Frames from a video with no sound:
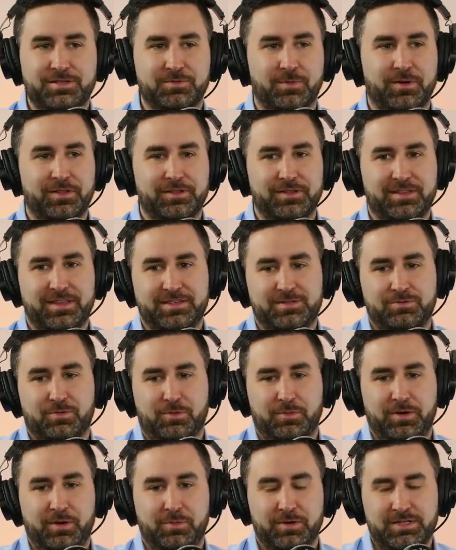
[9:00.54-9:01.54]
it's one of the things
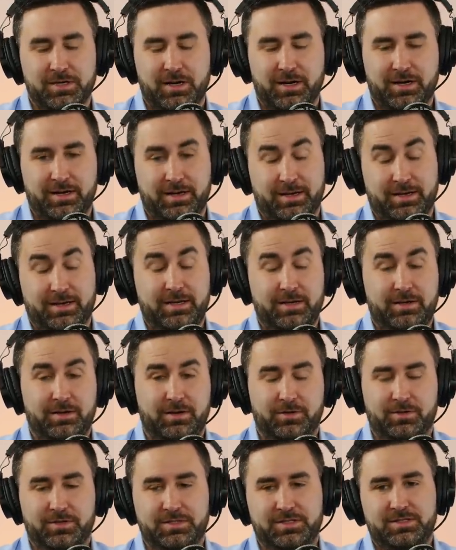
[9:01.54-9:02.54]
where we were talking, and
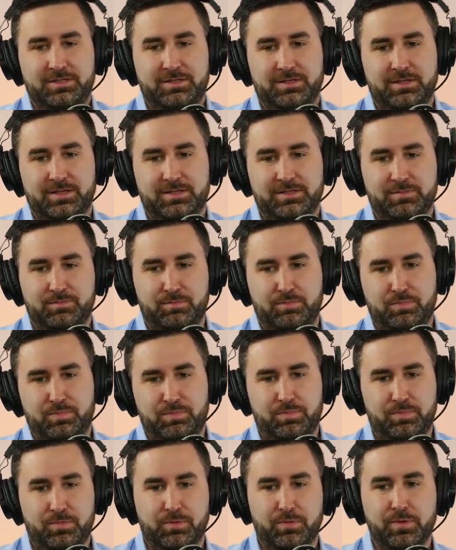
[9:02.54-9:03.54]
you know, it's it's
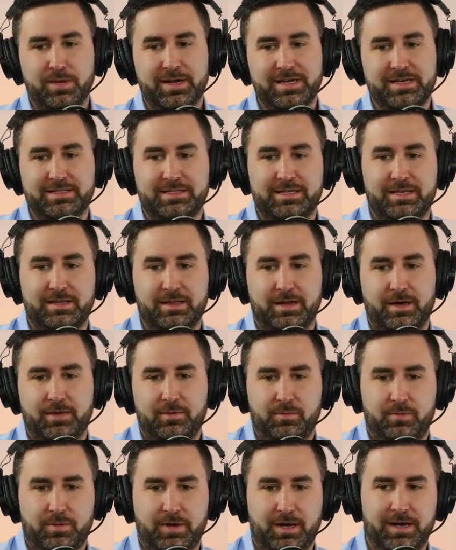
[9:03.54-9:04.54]
crazy
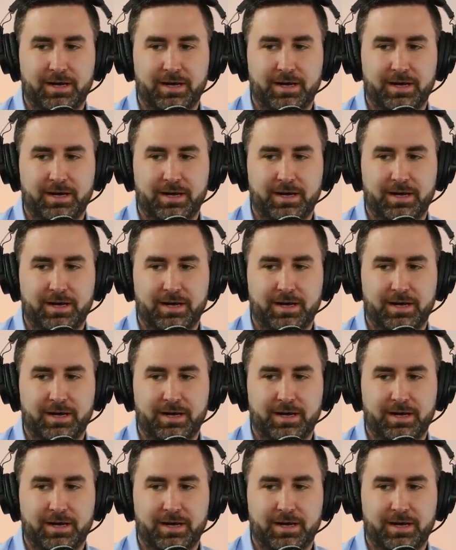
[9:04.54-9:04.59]
that when